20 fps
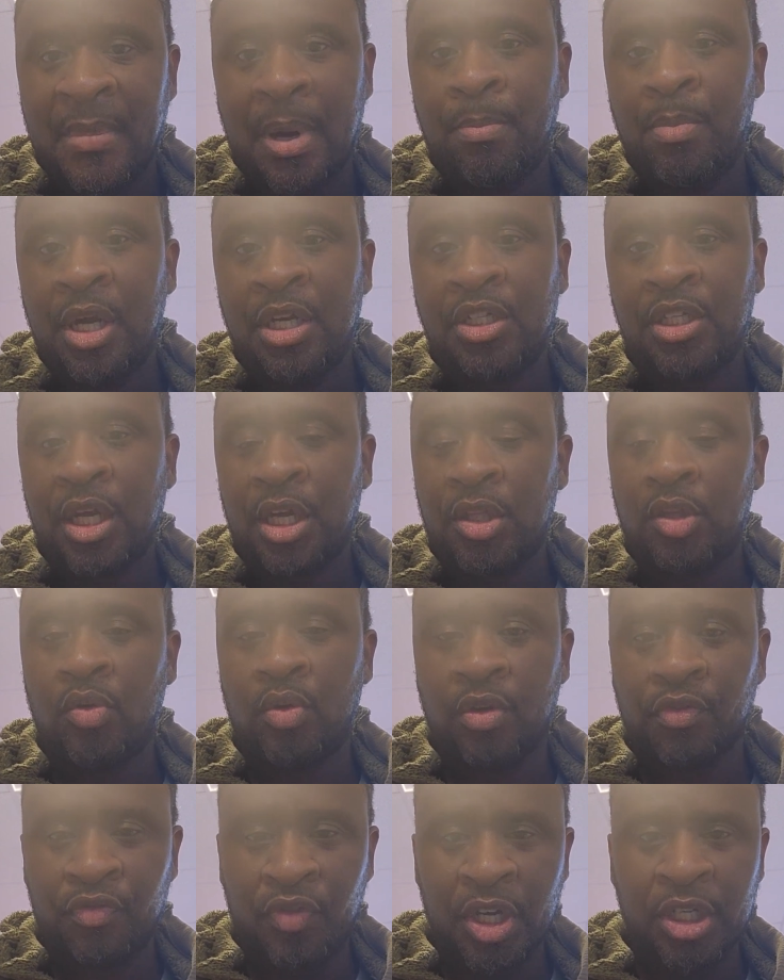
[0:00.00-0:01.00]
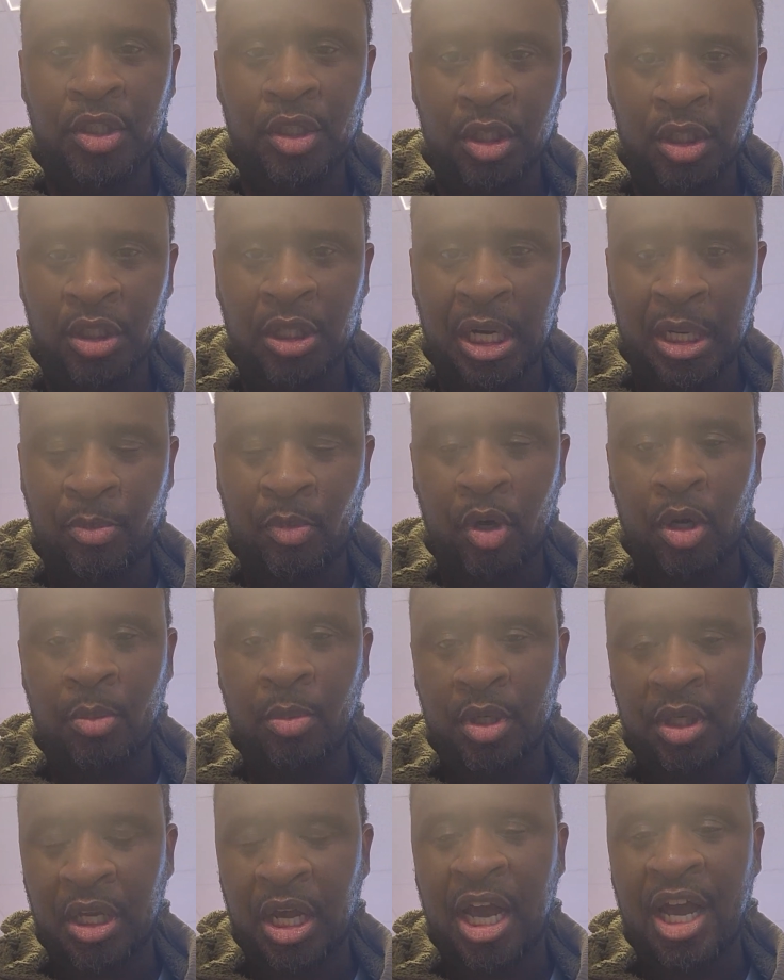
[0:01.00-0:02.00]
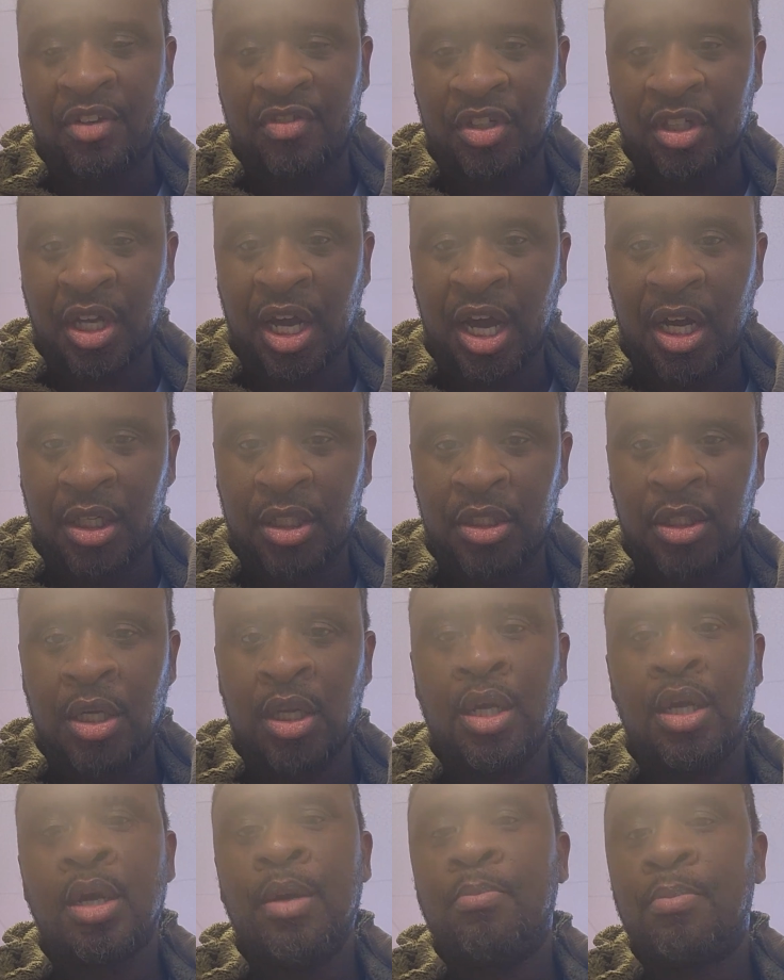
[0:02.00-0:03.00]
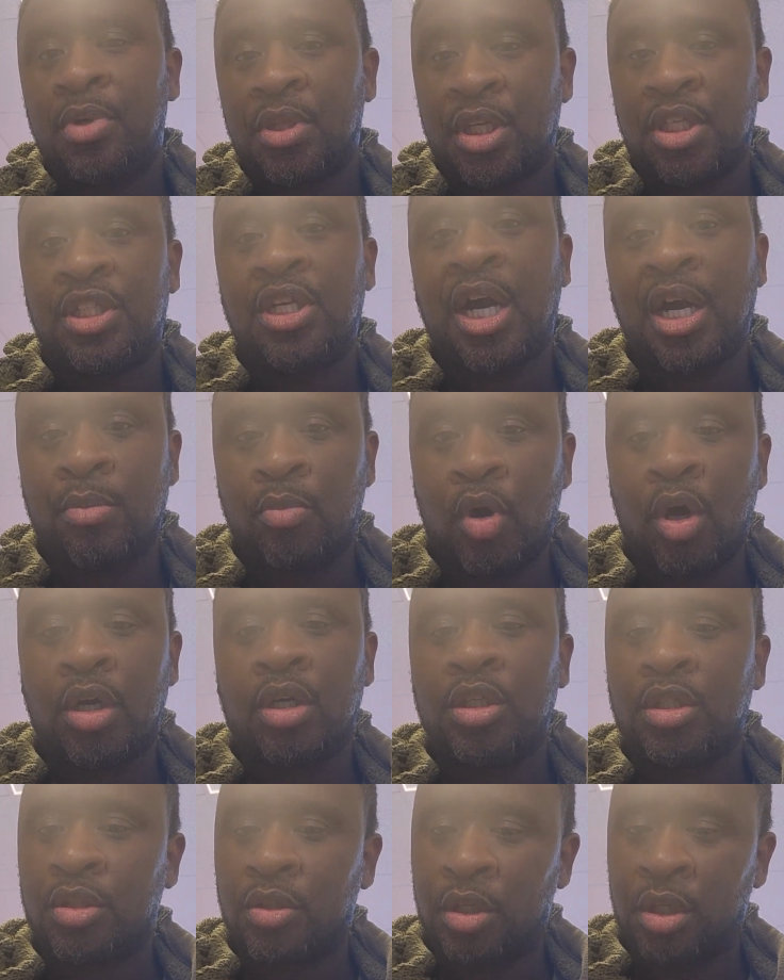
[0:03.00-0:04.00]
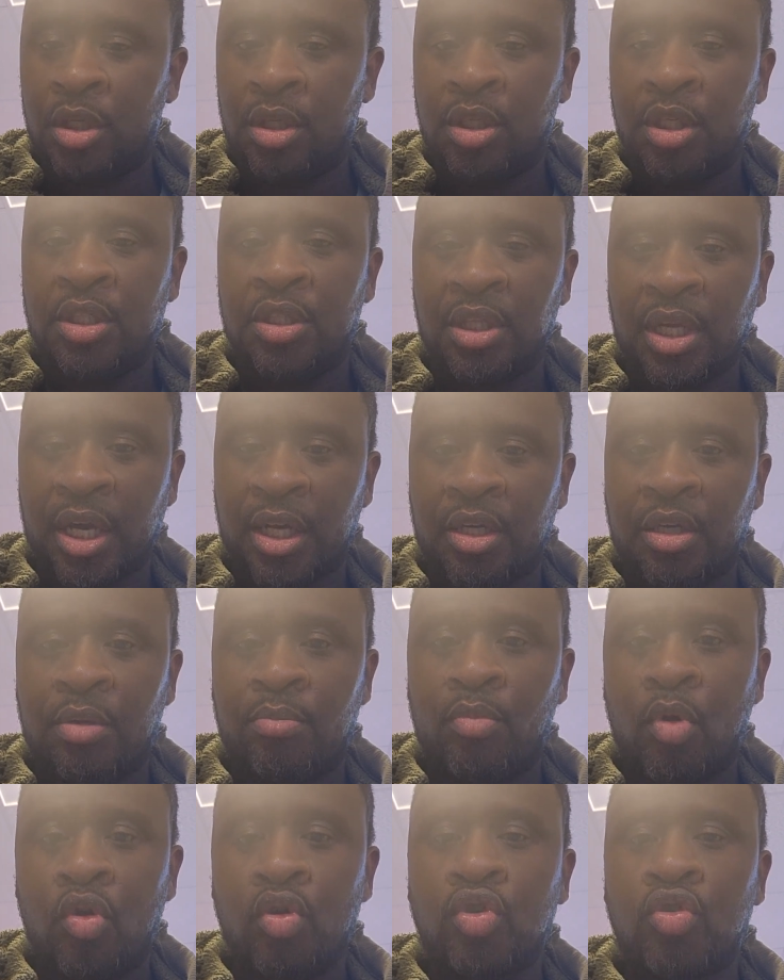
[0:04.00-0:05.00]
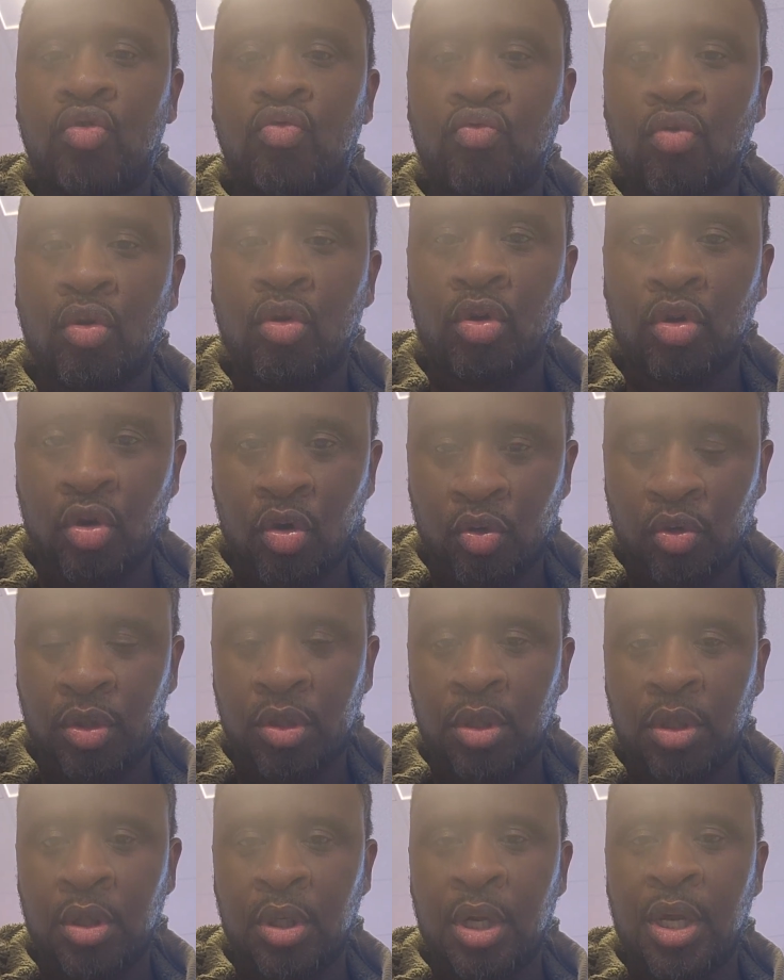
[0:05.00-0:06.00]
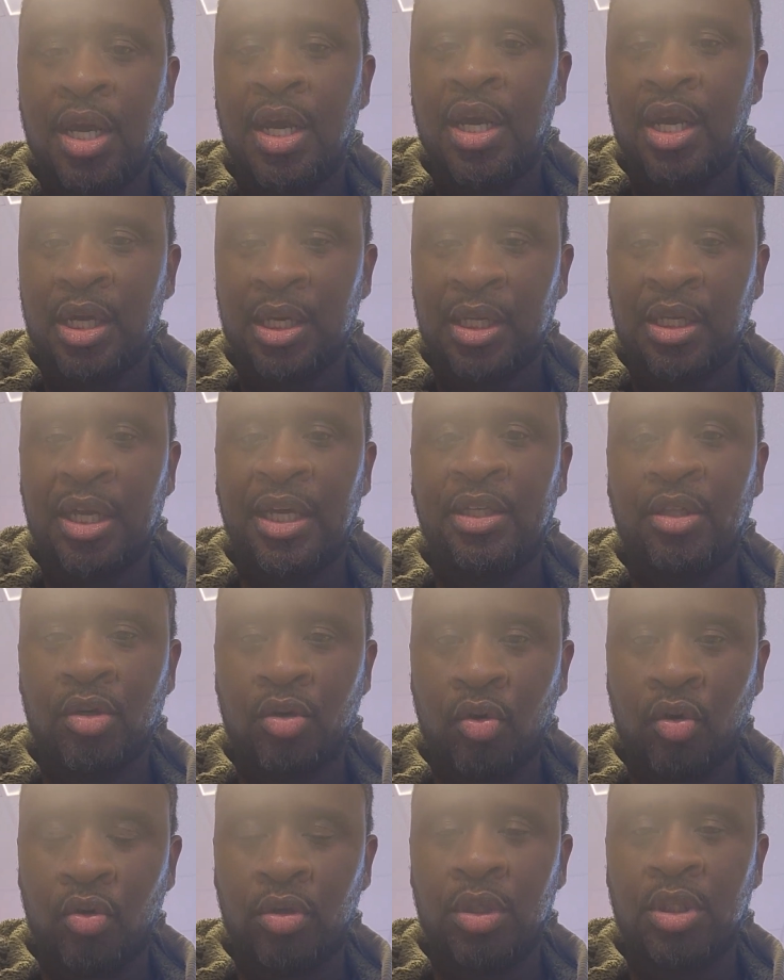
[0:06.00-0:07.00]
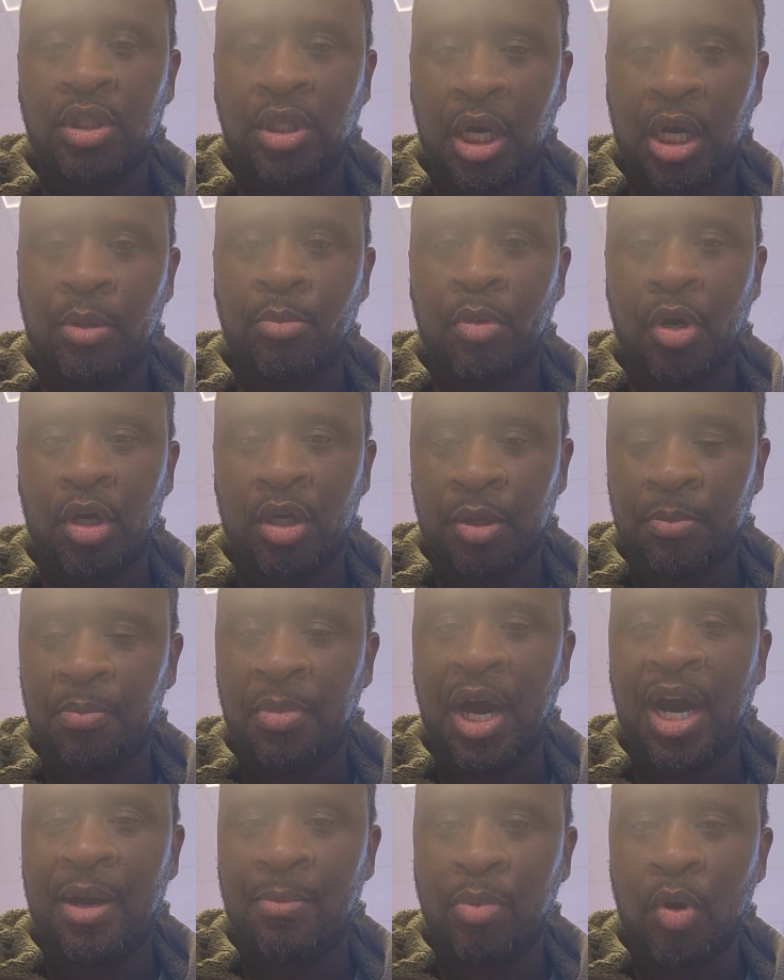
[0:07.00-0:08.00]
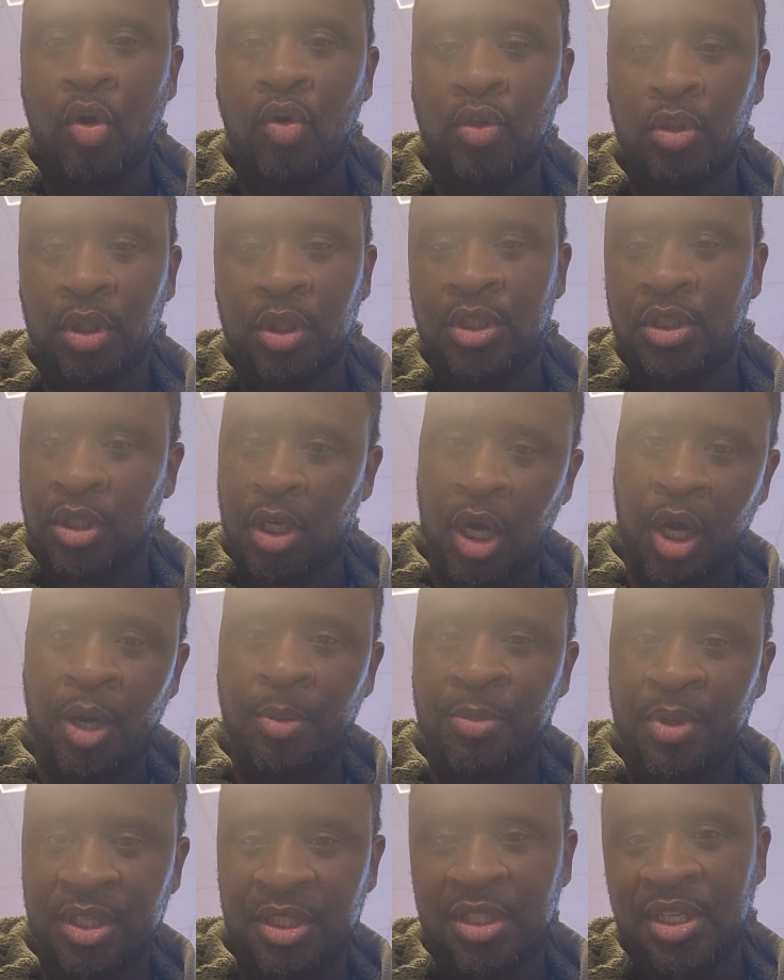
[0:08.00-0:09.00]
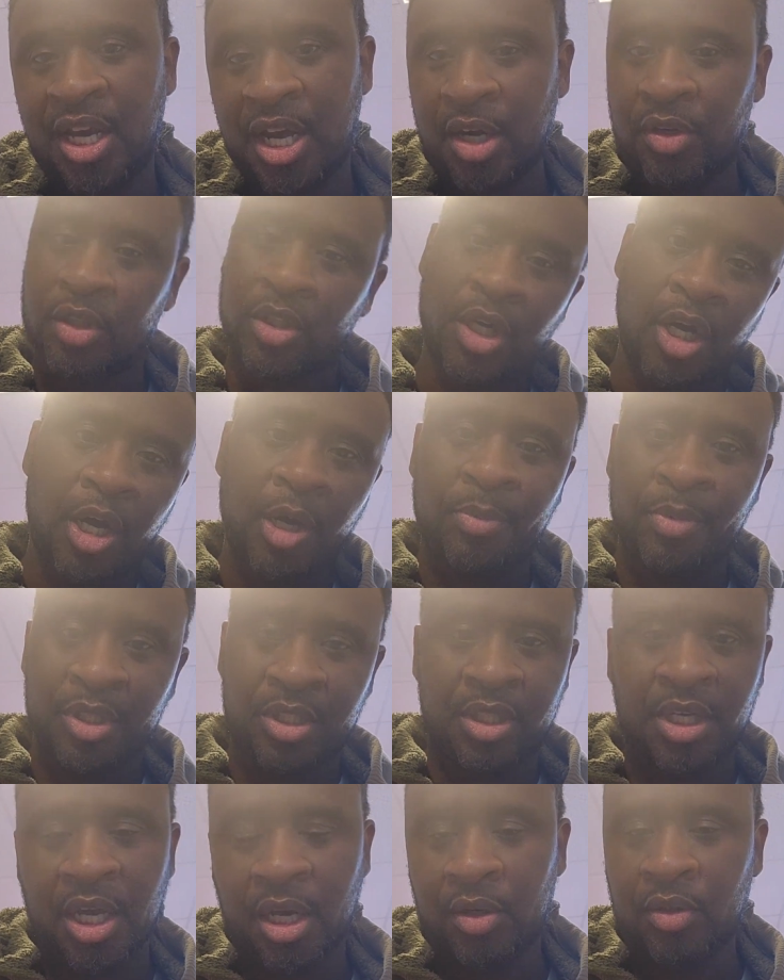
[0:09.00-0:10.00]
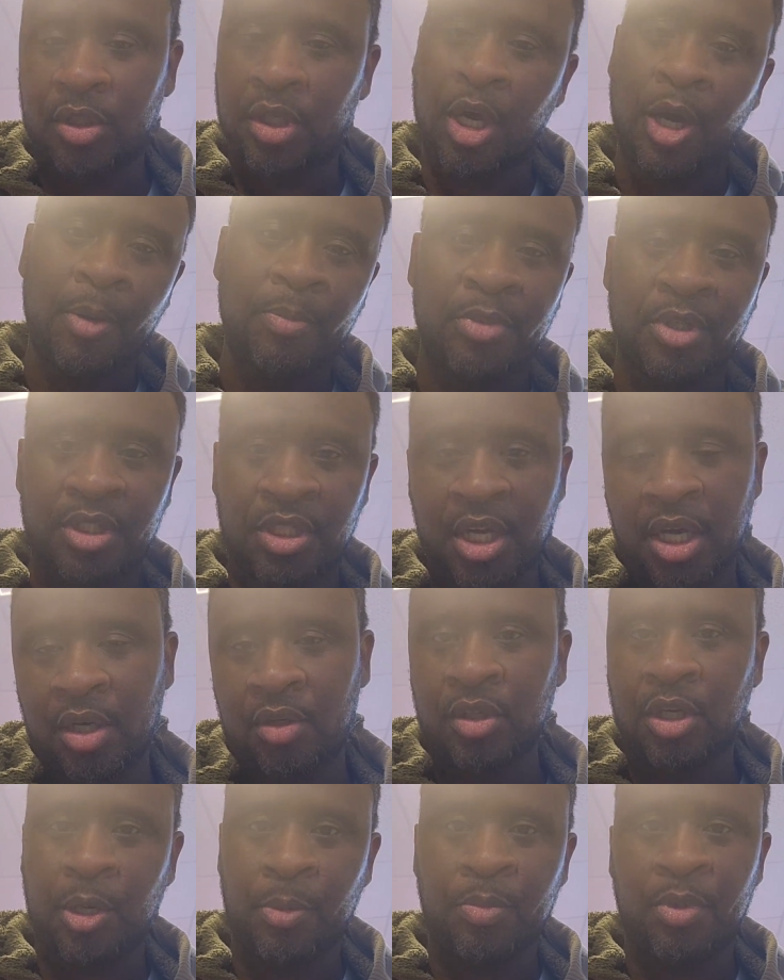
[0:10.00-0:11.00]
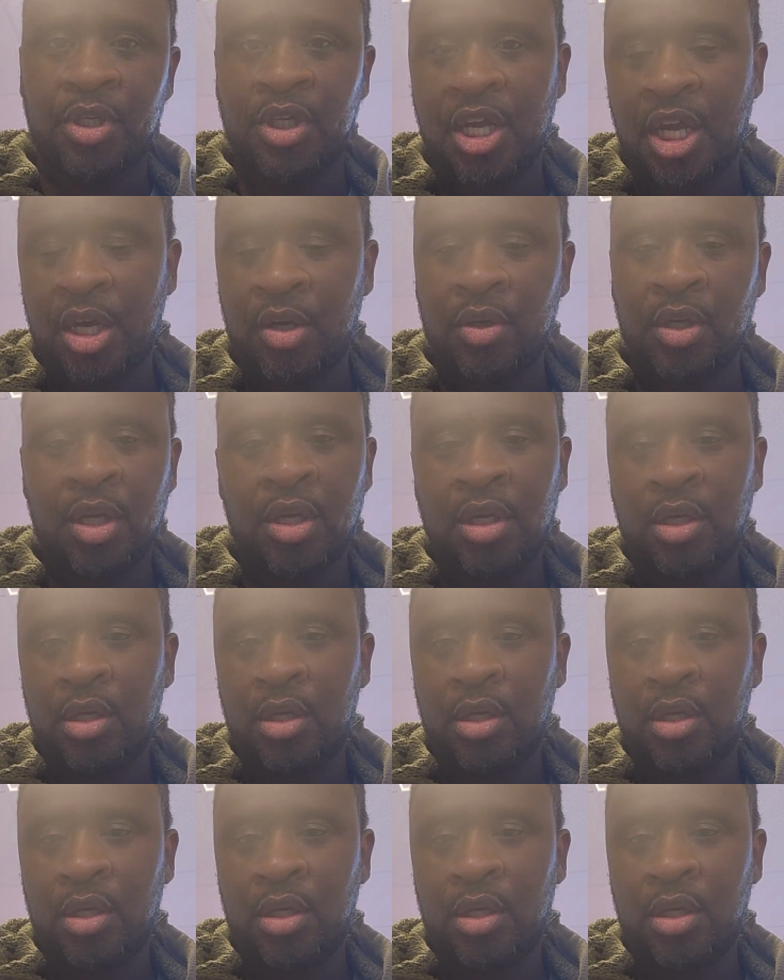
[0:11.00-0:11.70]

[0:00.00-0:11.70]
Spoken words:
I'm not saying don't invest in the stock market because I have stocks, but the stock market is like an emotional roller coaster, and I like to call the stock market bipolar. It's up, it's down, it's up, it's down, up, it's down, up and down.